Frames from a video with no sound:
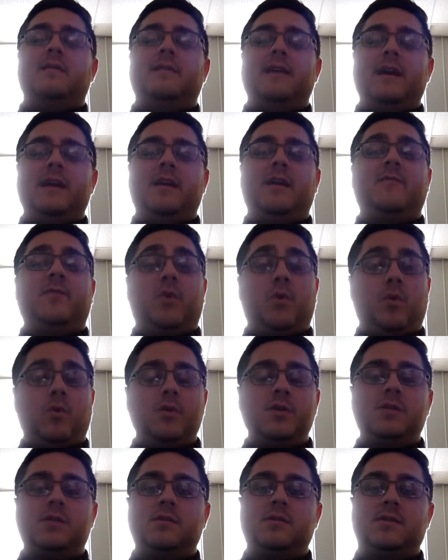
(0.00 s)
Then, of
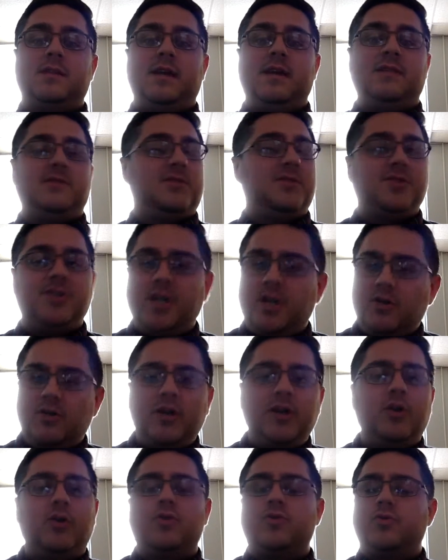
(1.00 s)
course, say
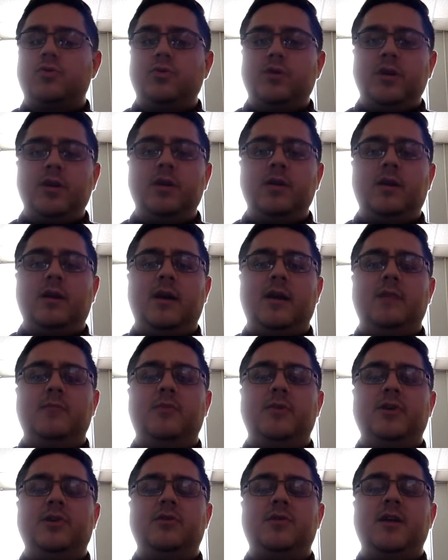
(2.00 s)
sincerely or truly and
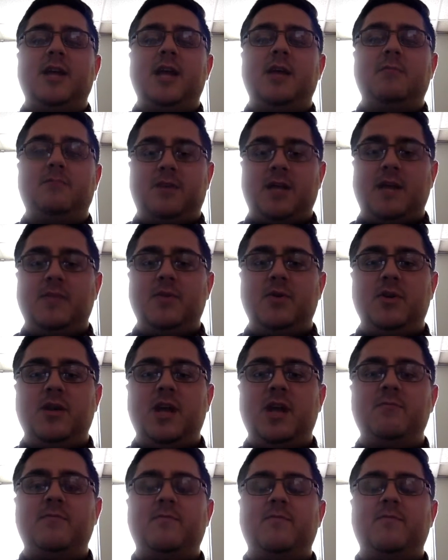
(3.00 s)
put your name, type your name